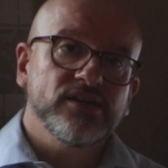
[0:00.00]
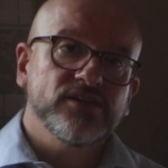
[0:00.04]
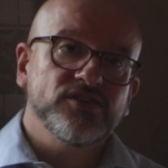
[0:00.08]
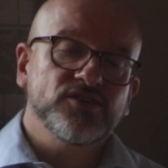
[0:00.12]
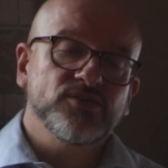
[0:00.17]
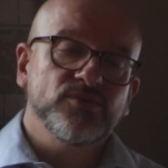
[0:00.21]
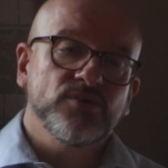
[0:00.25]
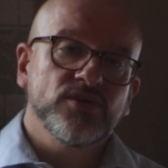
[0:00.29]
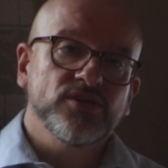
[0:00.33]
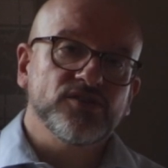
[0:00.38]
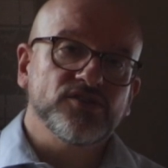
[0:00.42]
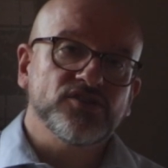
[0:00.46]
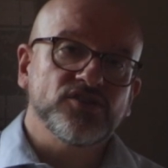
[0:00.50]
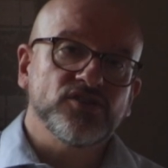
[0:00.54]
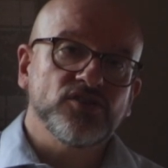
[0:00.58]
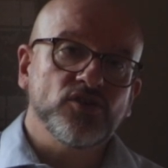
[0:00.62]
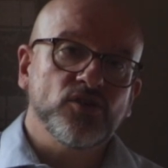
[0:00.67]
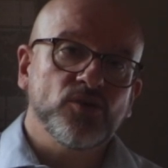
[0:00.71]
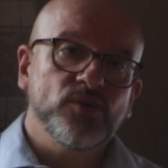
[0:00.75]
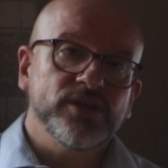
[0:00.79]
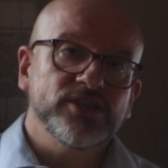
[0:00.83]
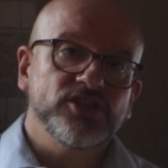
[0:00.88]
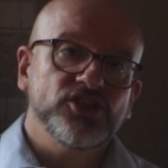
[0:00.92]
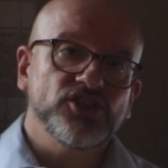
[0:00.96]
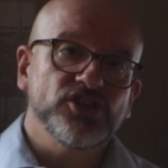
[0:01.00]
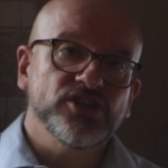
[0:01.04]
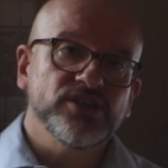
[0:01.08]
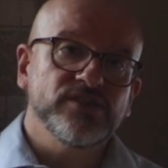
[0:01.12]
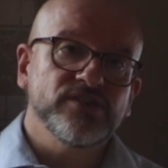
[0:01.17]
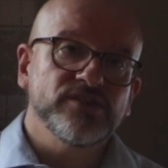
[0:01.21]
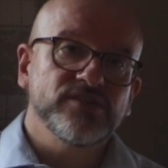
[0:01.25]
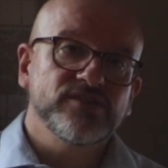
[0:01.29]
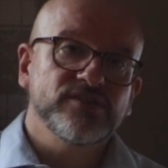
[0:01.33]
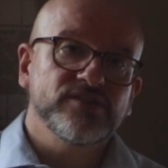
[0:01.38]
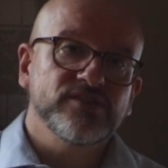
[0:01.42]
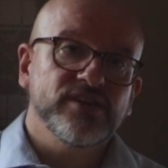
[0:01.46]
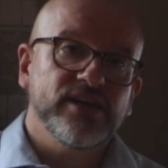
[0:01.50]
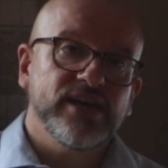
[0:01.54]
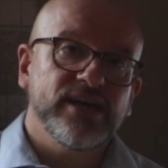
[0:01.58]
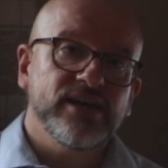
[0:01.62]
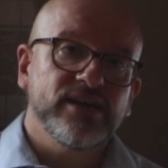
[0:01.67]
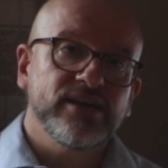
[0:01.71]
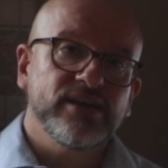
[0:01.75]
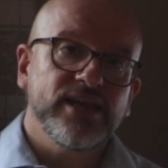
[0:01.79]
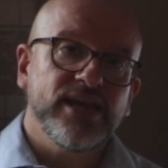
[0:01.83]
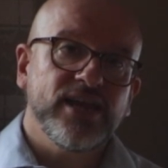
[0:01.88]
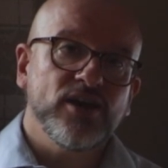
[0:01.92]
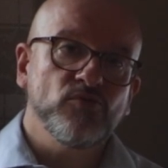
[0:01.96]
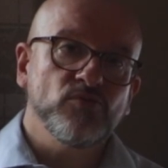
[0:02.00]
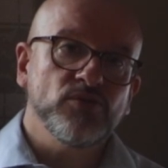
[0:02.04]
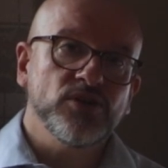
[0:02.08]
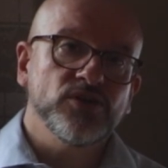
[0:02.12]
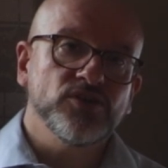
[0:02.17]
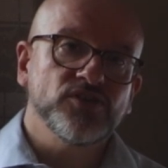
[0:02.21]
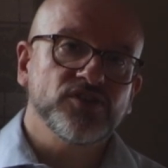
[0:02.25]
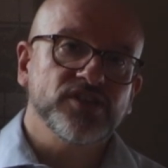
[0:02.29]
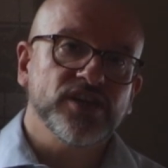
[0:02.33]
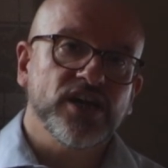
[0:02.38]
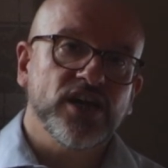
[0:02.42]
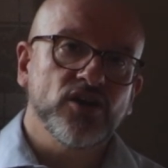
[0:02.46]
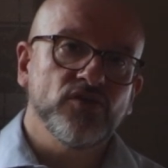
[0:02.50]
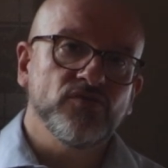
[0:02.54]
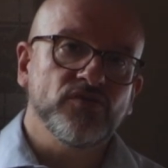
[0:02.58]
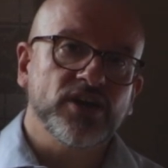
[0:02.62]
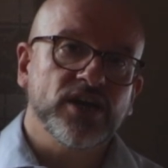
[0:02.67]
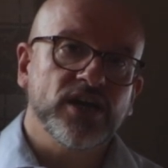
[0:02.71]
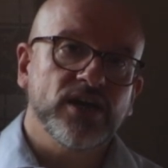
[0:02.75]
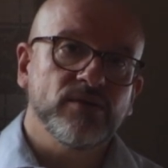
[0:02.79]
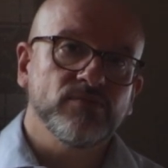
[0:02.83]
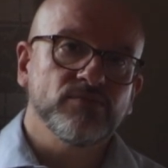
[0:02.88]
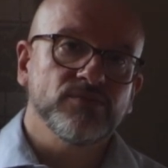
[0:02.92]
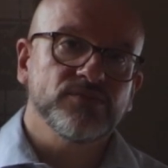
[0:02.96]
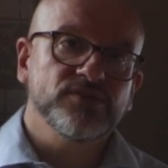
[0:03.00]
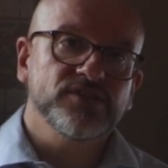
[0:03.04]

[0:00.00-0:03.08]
to answer your questions and help you to overcome